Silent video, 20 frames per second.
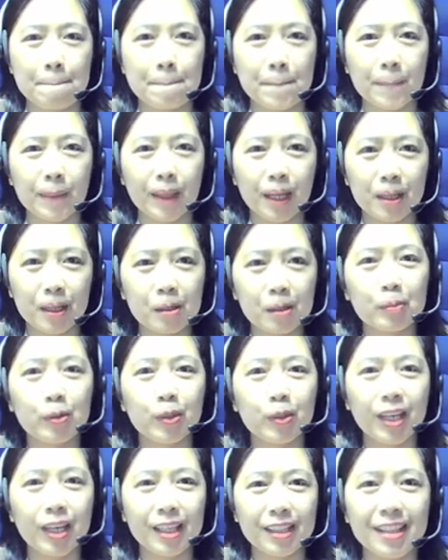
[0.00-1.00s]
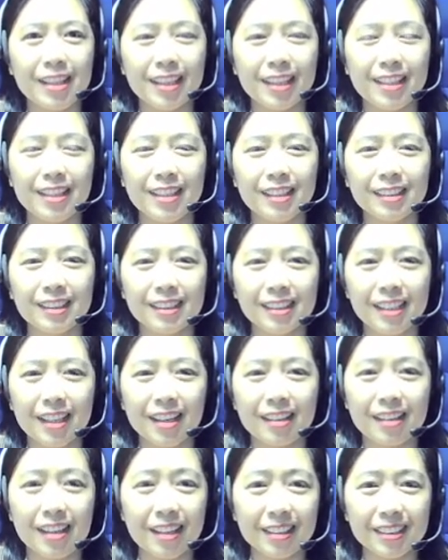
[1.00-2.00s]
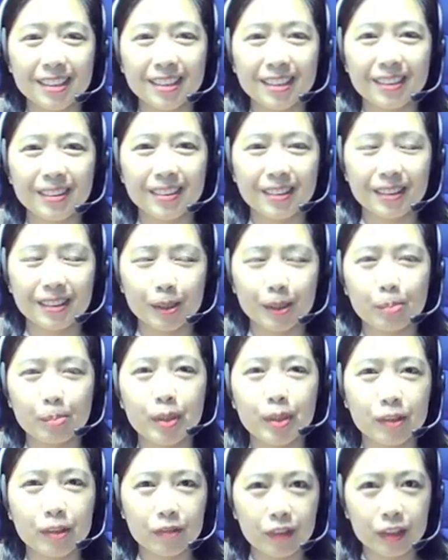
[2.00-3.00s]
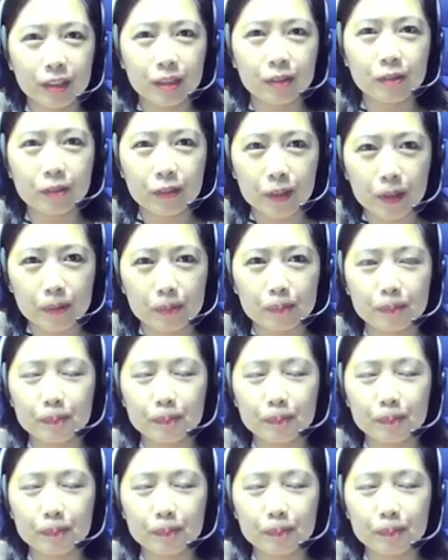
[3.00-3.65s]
I hope you get the idea there too. So benefited from.